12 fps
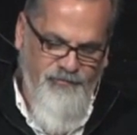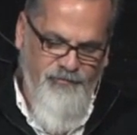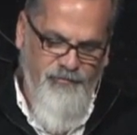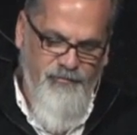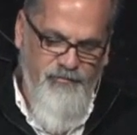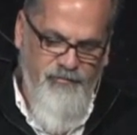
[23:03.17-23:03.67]

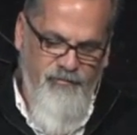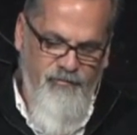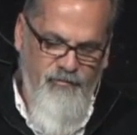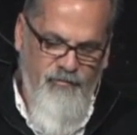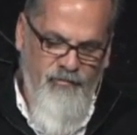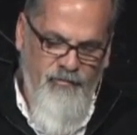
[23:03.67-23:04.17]

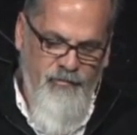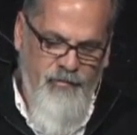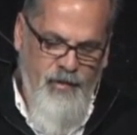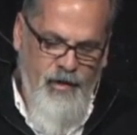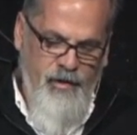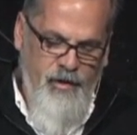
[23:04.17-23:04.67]

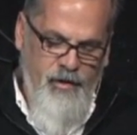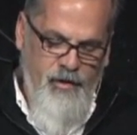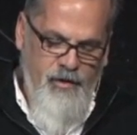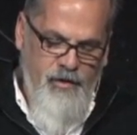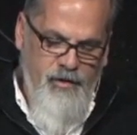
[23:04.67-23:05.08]
[no speech]